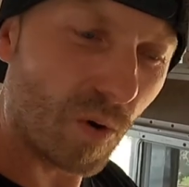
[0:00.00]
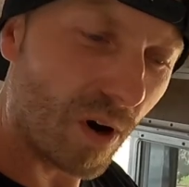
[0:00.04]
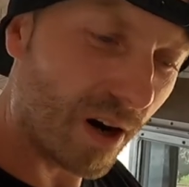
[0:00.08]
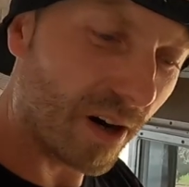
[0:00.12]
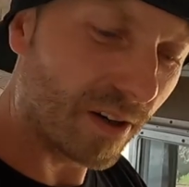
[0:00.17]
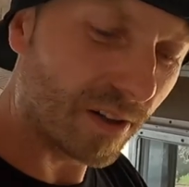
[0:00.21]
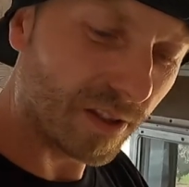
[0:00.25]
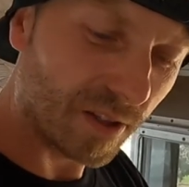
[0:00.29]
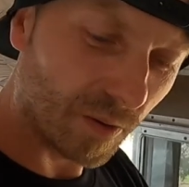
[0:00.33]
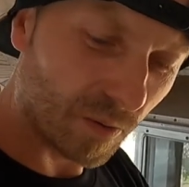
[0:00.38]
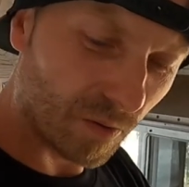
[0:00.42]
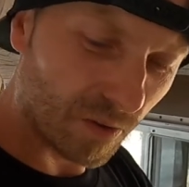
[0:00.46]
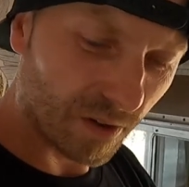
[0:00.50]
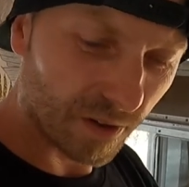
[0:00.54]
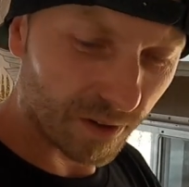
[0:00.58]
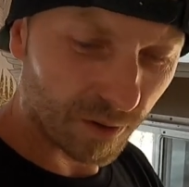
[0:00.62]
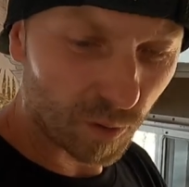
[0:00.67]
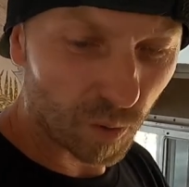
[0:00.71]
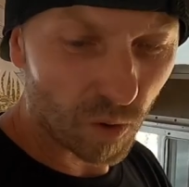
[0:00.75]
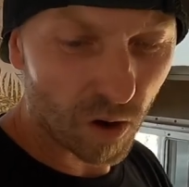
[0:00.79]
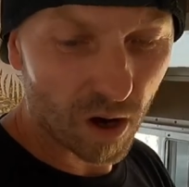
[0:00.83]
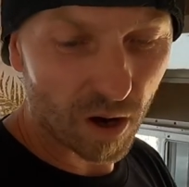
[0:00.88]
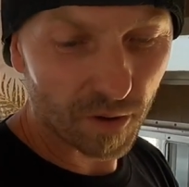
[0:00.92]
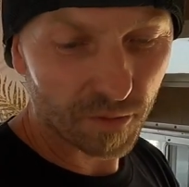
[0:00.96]
wire too. We're on a
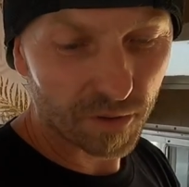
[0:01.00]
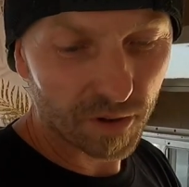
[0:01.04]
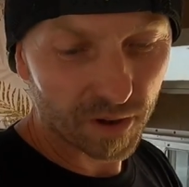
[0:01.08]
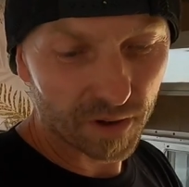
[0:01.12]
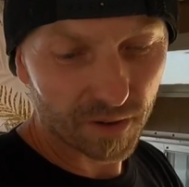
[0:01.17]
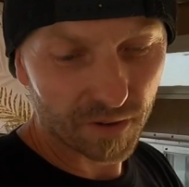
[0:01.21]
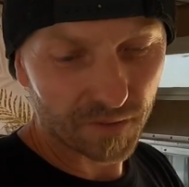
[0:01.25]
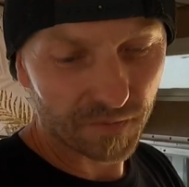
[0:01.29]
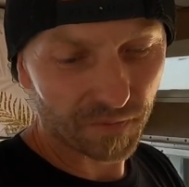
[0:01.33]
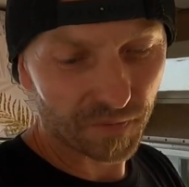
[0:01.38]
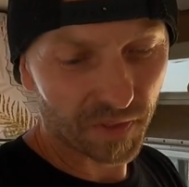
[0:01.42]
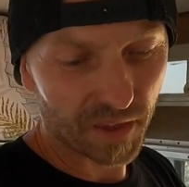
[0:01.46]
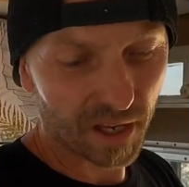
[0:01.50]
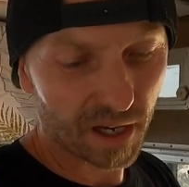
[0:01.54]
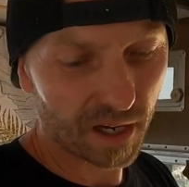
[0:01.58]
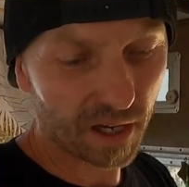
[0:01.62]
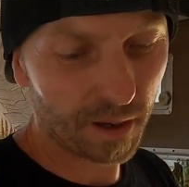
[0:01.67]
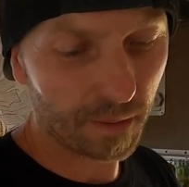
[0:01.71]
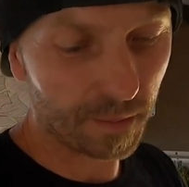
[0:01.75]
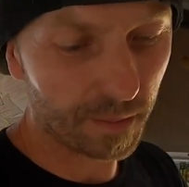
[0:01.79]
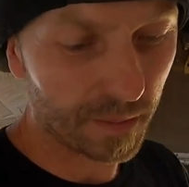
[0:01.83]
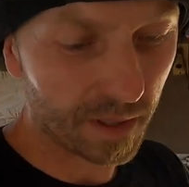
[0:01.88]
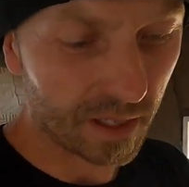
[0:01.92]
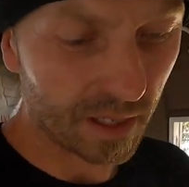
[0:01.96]
12.
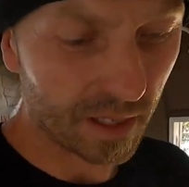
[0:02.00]
Um,